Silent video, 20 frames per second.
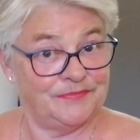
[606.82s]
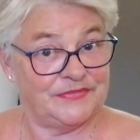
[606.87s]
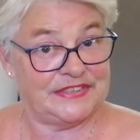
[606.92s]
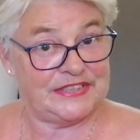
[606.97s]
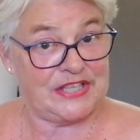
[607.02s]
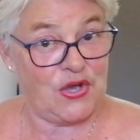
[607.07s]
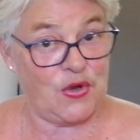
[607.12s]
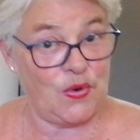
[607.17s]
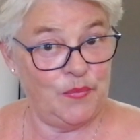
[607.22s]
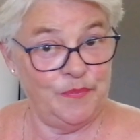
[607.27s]

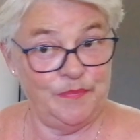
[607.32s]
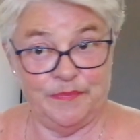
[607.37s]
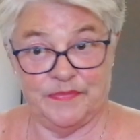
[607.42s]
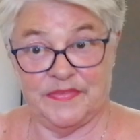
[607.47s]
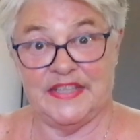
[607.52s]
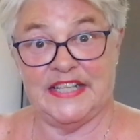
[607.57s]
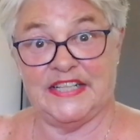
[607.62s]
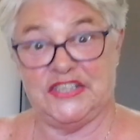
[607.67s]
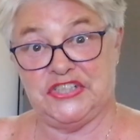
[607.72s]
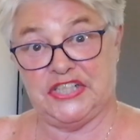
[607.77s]
So
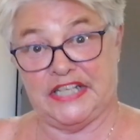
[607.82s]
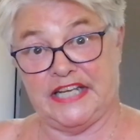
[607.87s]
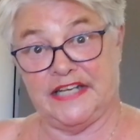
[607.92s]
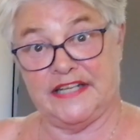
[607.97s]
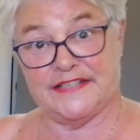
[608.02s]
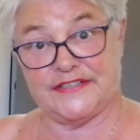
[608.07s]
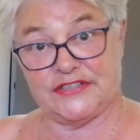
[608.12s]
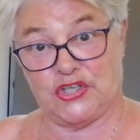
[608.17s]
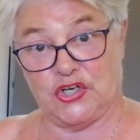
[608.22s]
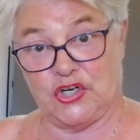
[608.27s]
the chicken
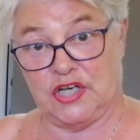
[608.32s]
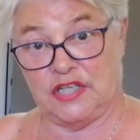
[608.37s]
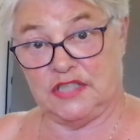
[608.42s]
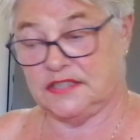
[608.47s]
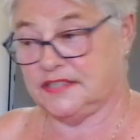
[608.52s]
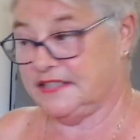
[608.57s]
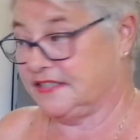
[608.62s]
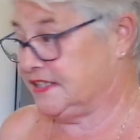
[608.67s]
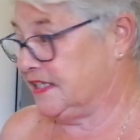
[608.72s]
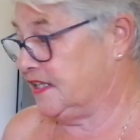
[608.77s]
is
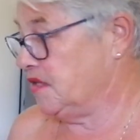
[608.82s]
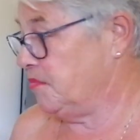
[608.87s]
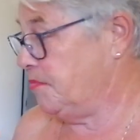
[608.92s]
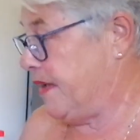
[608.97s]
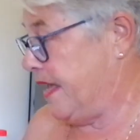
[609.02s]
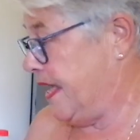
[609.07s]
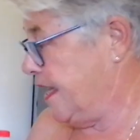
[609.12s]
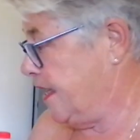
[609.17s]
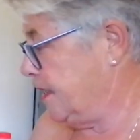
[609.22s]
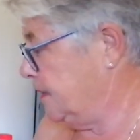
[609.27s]
cooked, it's in the
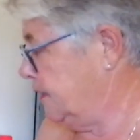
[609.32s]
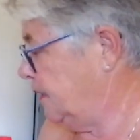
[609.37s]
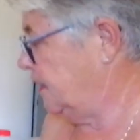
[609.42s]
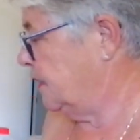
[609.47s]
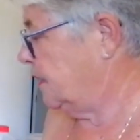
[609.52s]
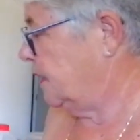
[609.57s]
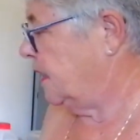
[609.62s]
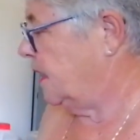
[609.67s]
pan.